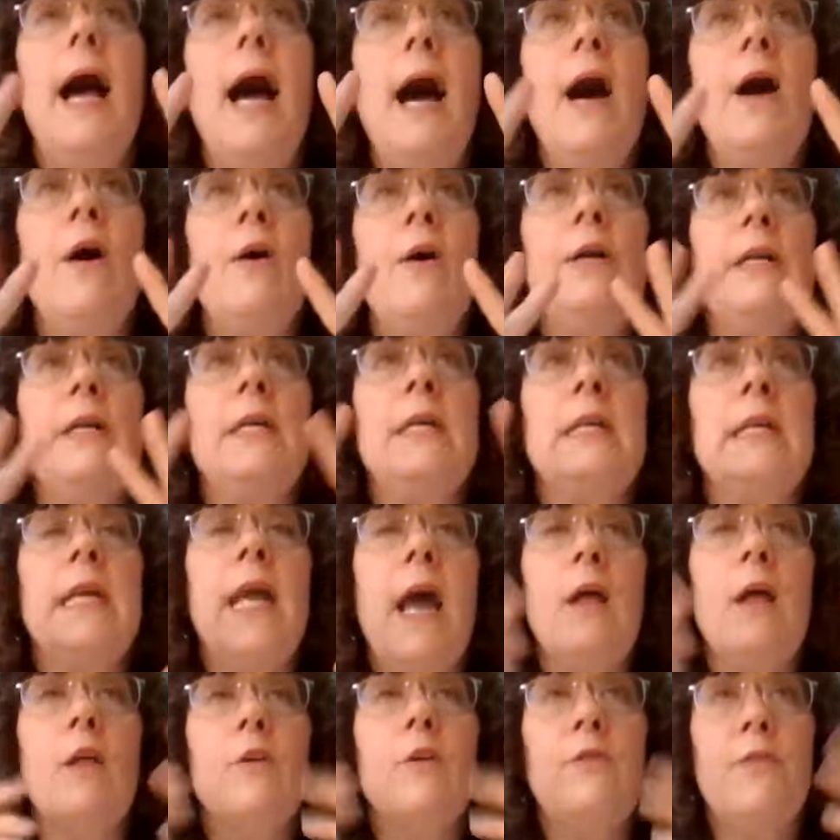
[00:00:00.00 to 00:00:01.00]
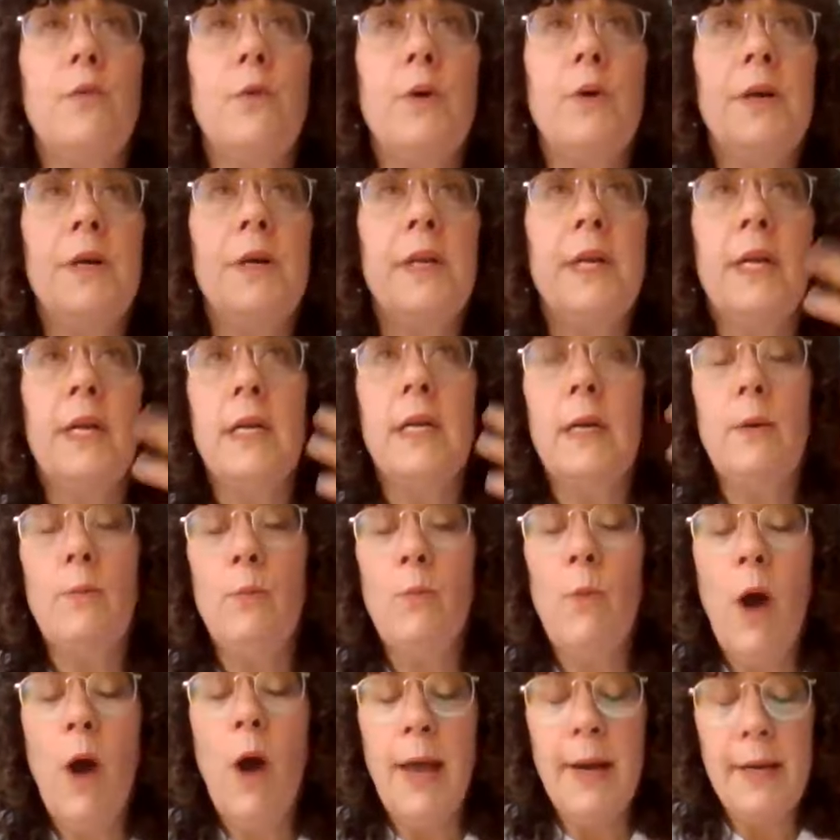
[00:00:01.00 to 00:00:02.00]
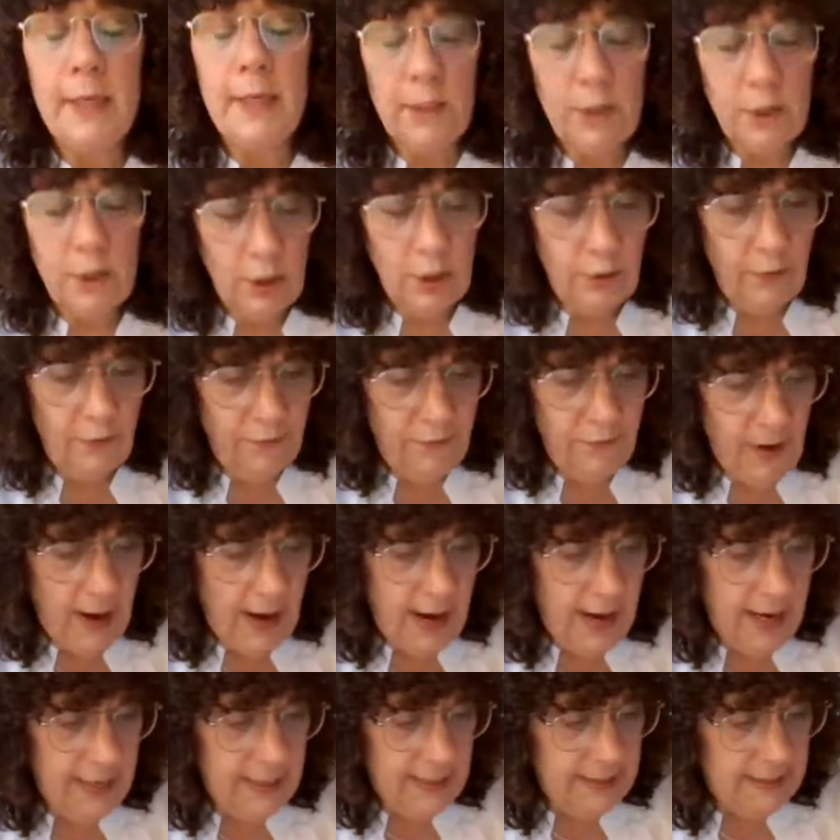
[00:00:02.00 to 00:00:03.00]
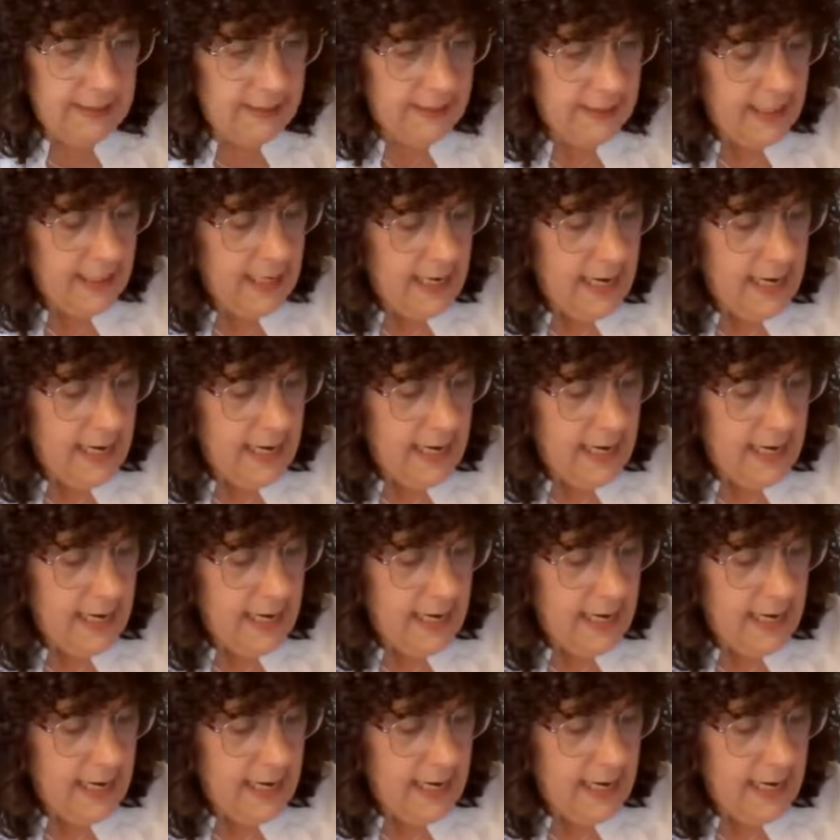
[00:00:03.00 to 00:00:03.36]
out in California wanted to find,